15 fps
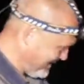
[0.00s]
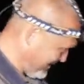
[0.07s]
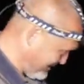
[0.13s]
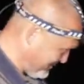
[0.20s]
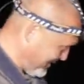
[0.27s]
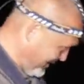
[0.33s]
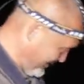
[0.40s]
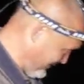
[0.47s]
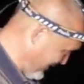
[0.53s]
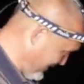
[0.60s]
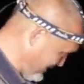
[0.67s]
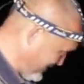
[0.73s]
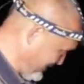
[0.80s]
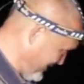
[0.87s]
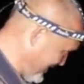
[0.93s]
I
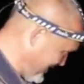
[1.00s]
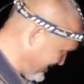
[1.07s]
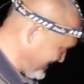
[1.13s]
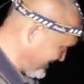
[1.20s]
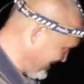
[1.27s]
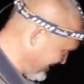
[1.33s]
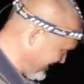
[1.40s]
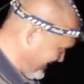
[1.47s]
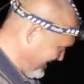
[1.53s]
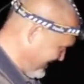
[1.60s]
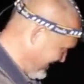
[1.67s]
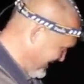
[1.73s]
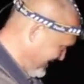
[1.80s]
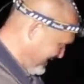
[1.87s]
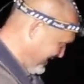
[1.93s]
felt the fish.
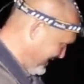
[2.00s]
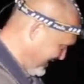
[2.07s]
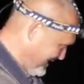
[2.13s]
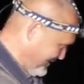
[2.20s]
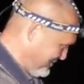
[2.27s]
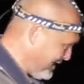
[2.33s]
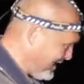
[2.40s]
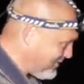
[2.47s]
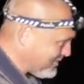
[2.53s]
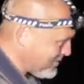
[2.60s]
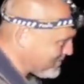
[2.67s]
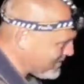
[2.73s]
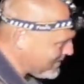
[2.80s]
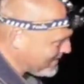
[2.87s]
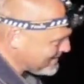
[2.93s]
Whatever
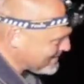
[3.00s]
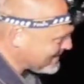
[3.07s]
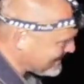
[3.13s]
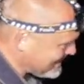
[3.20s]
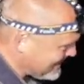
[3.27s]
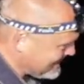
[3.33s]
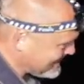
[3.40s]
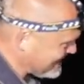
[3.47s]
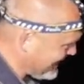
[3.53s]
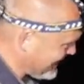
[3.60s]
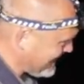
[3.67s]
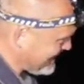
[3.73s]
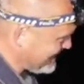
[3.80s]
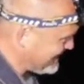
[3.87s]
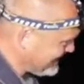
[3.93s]
it was, it's let
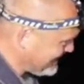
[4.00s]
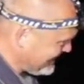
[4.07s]
go.